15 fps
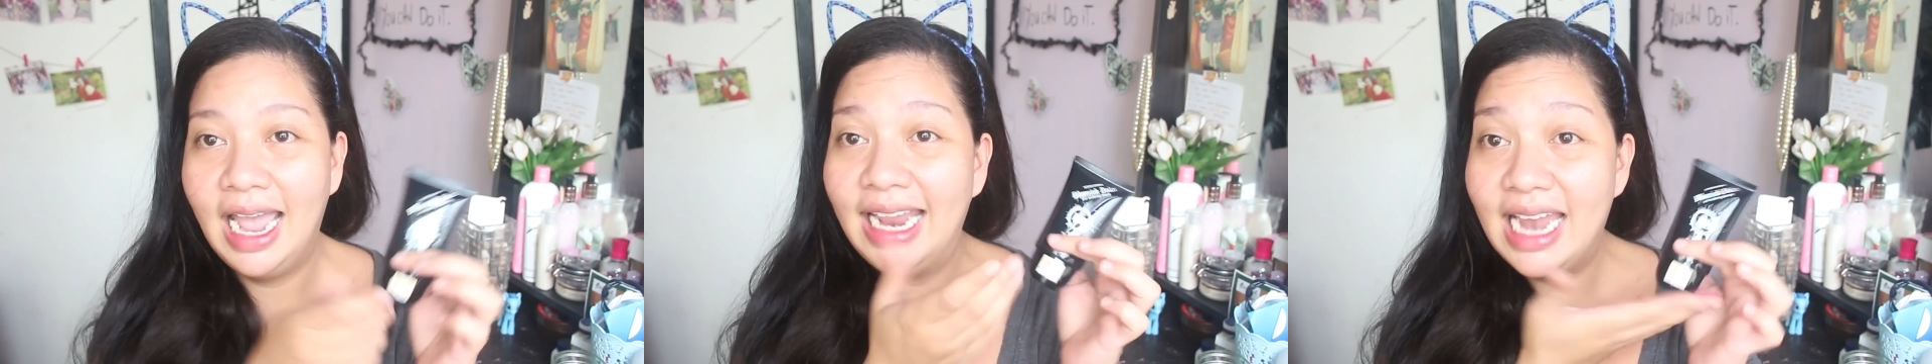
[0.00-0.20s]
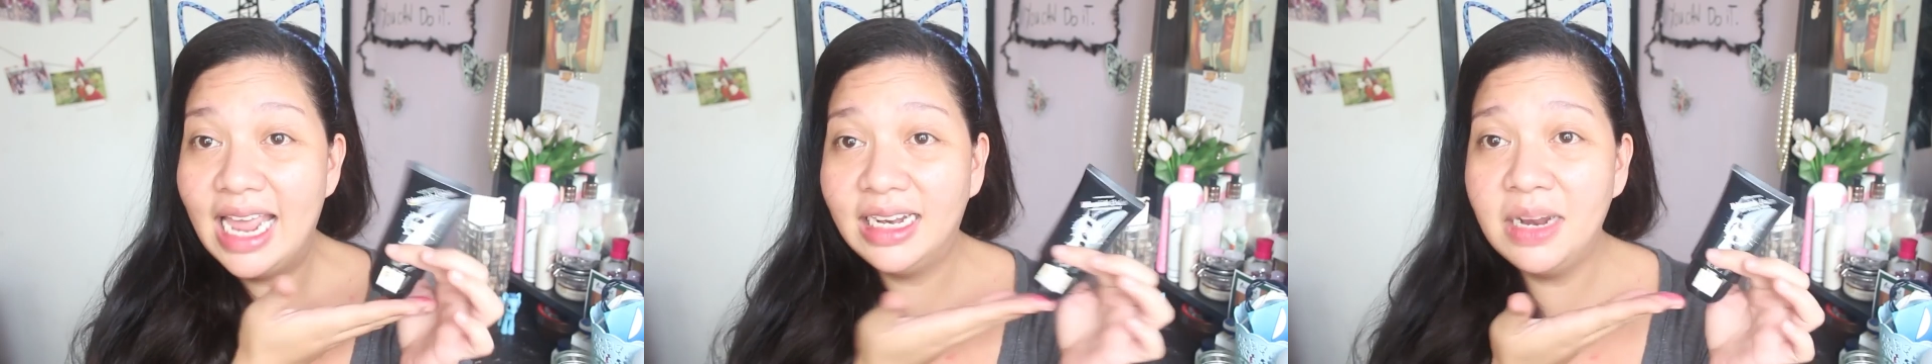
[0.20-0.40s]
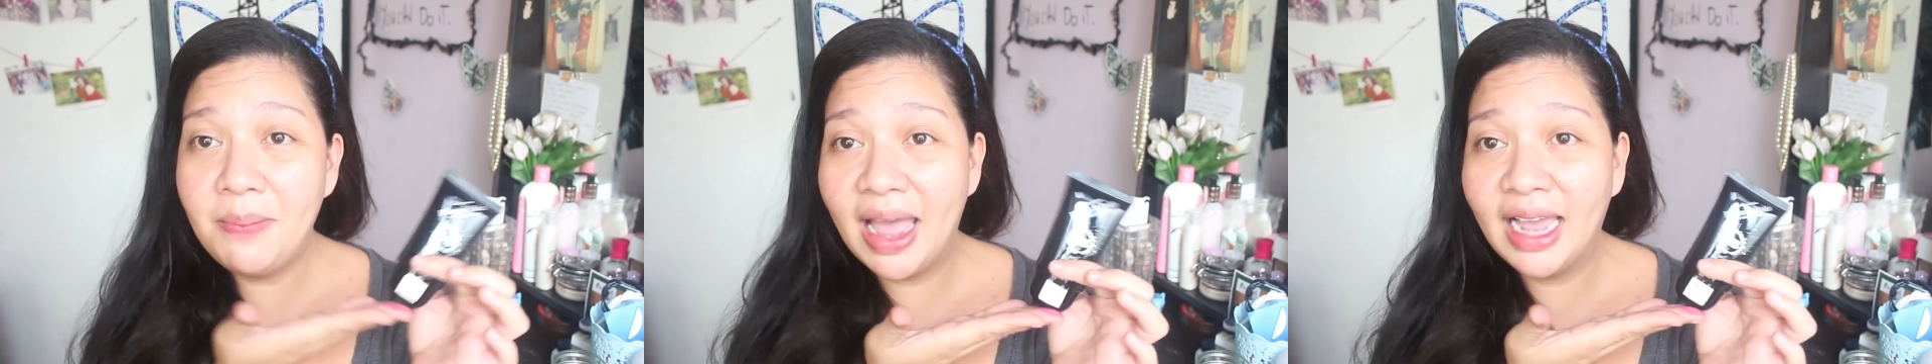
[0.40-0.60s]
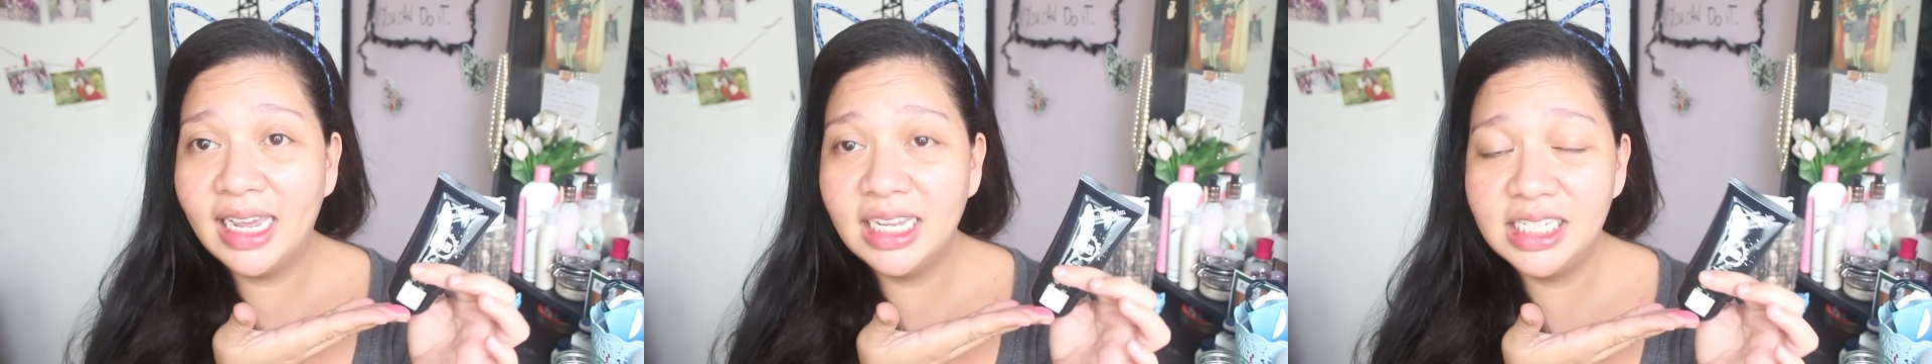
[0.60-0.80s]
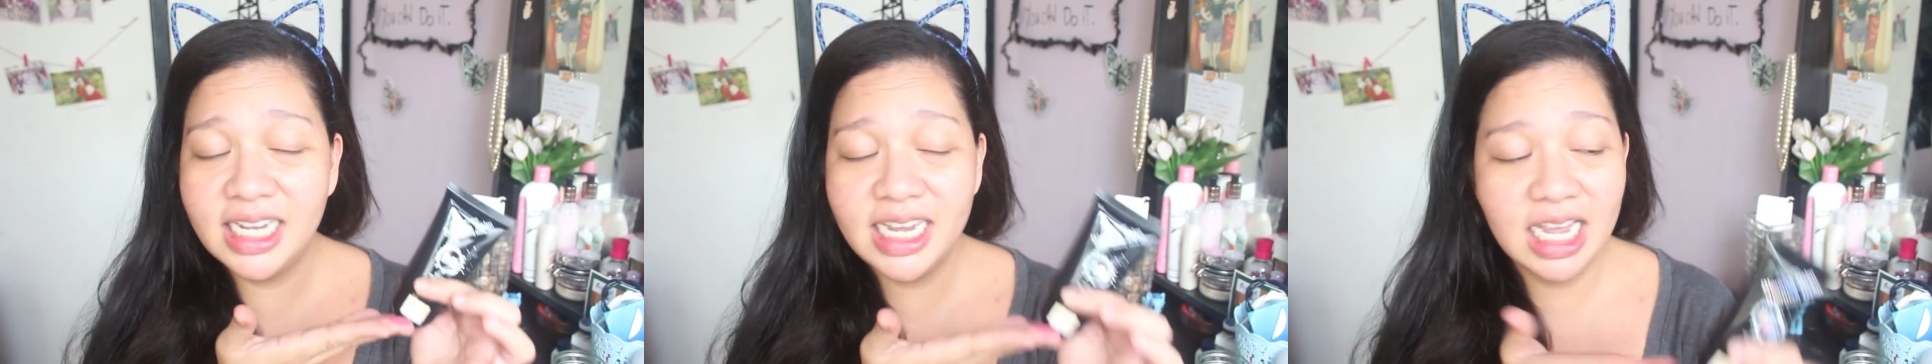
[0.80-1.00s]
I like the
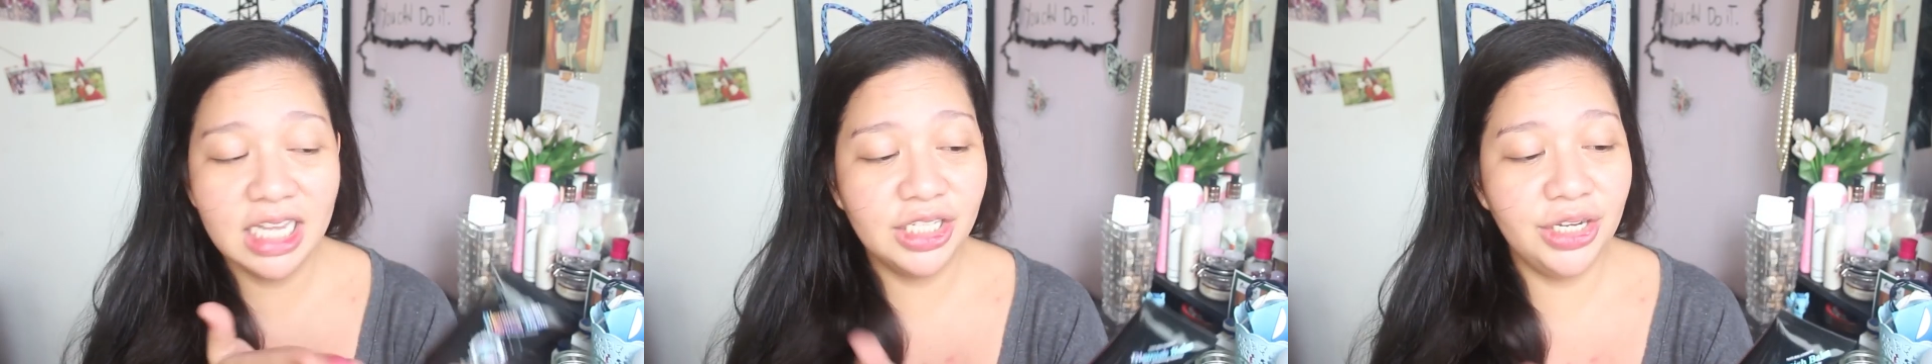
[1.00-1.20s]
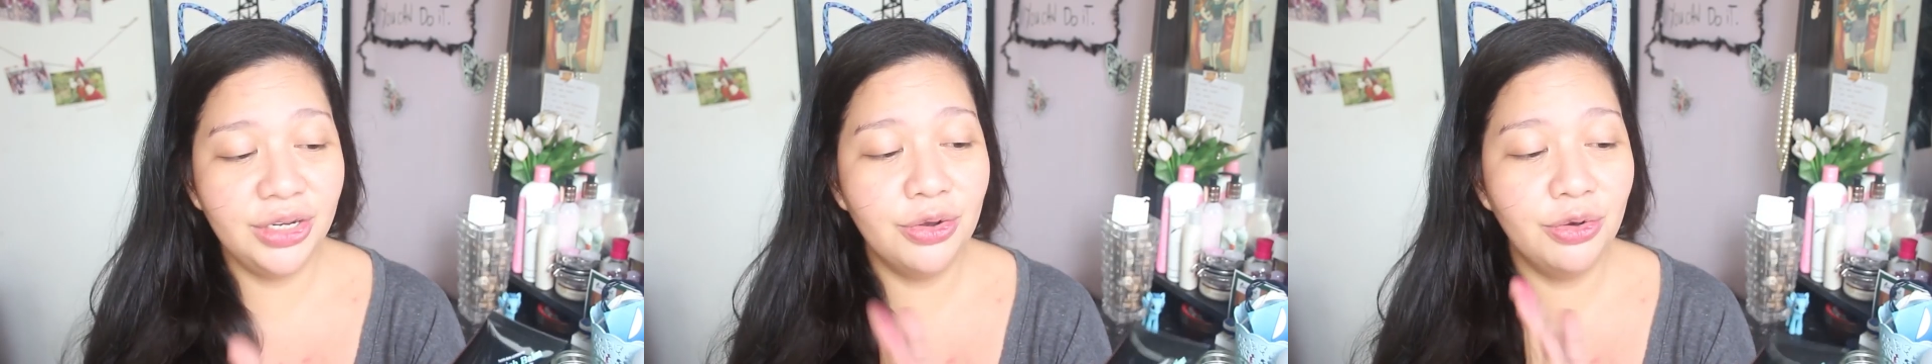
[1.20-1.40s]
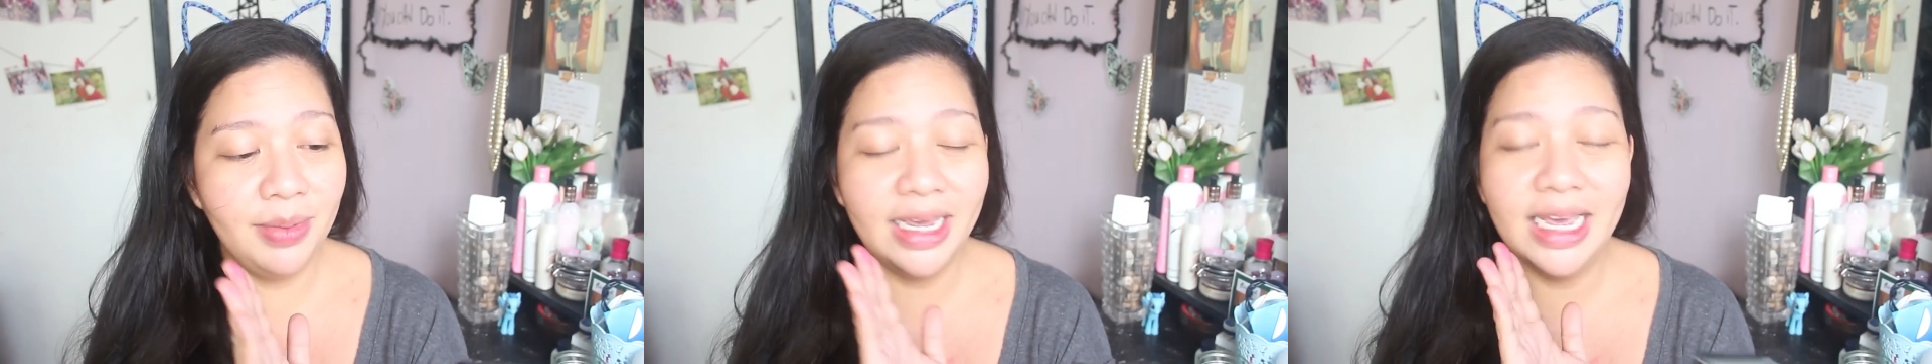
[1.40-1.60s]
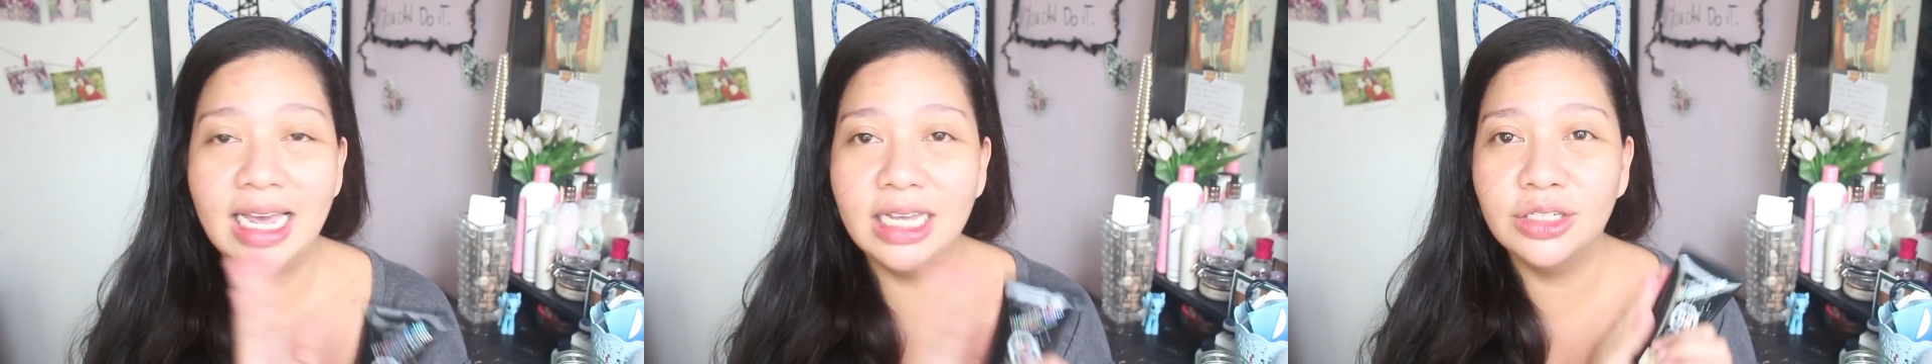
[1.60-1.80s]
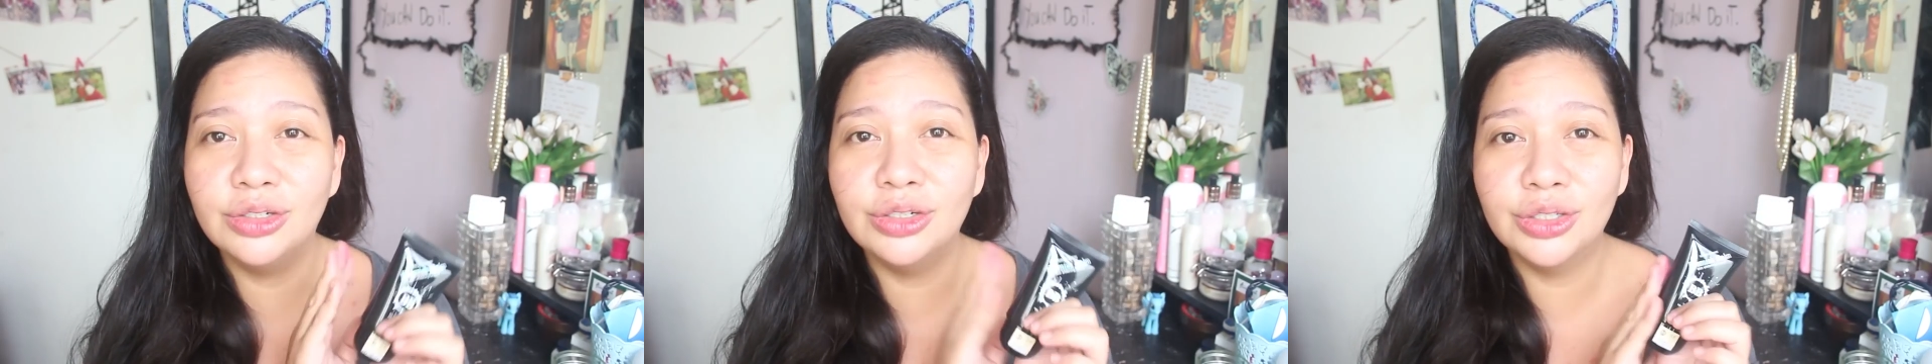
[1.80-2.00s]
packaging. As you know me guys,